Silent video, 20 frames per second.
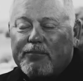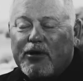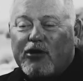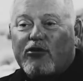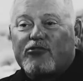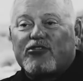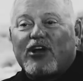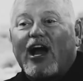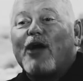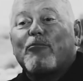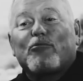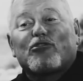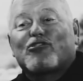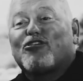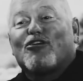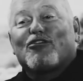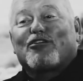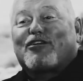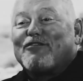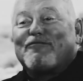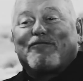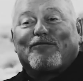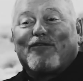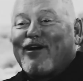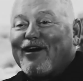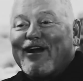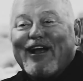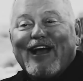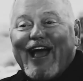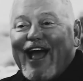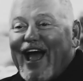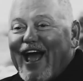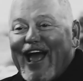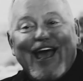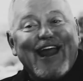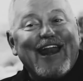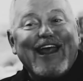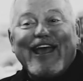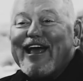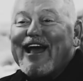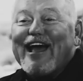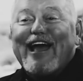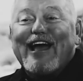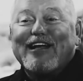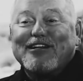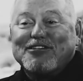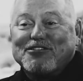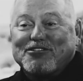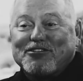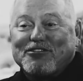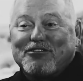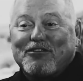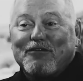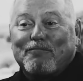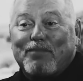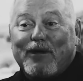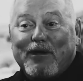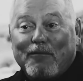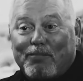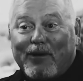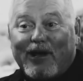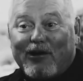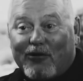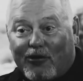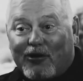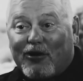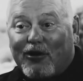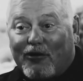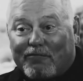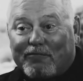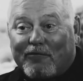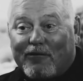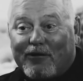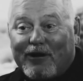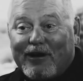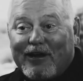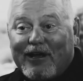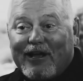because I was looking for any edge to be a better golfer.